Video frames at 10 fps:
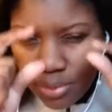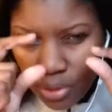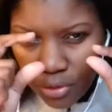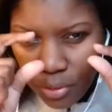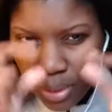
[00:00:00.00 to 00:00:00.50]

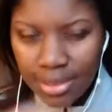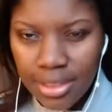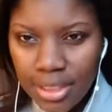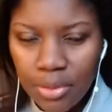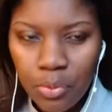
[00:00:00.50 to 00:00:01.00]
give you my
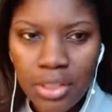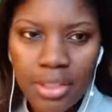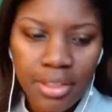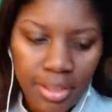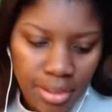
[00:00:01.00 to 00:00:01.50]
teeny
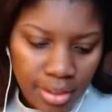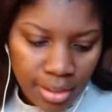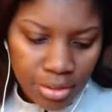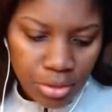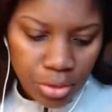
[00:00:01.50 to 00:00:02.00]
weeny
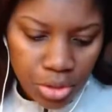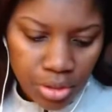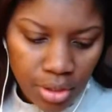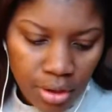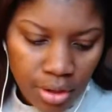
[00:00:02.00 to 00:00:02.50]

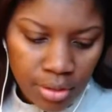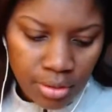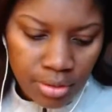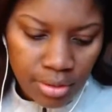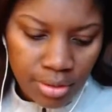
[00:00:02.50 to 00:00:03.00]
assertion
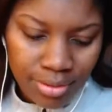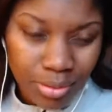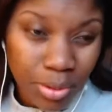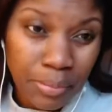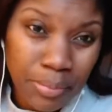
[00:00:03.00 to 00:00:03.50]
on
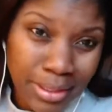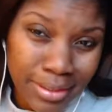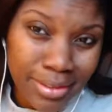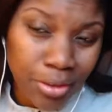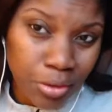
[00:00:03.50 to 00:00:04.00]
what it
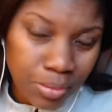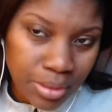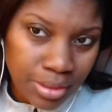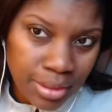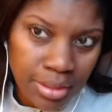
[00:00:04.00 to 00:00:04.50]
means
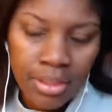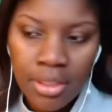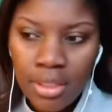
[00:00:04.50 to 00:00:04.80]
ultimately,